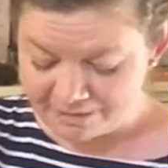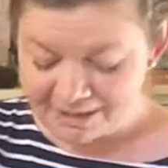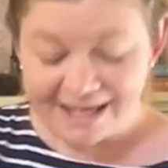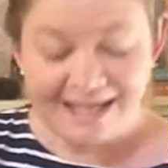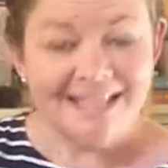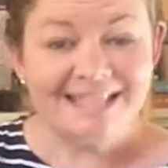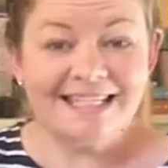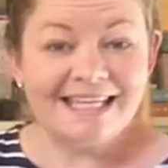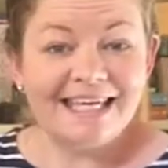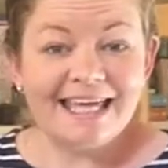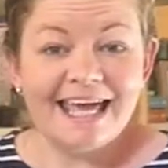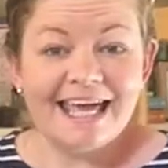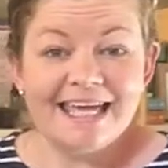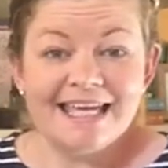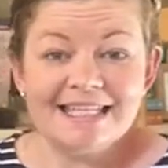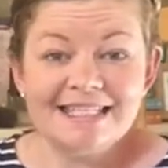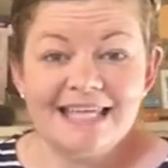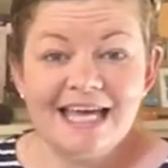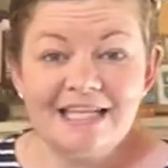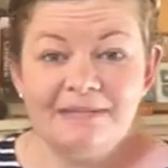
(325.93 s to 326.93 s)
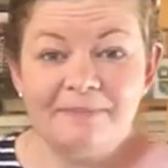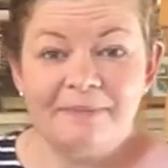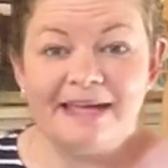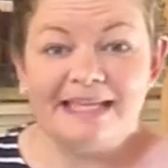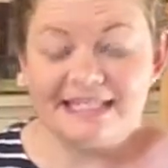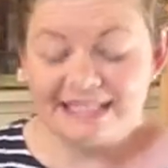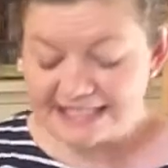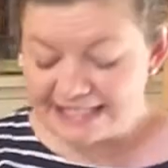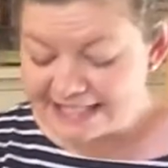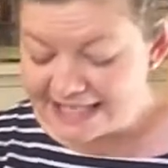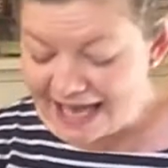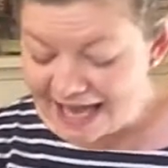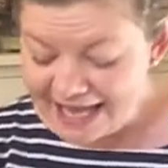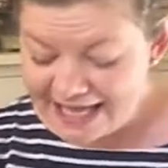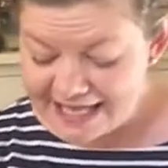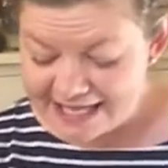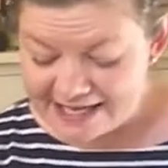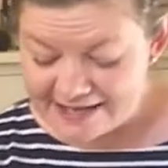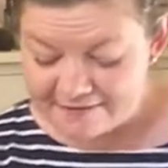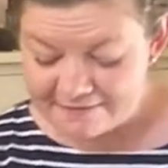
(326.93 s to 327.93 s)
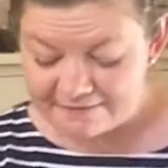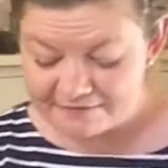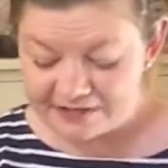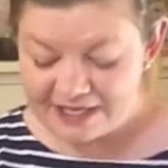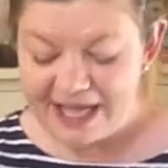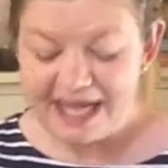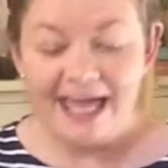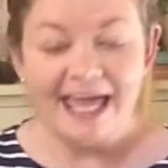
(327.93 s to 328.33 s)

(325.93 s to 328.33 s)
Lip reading: Zacchaeus had been saved.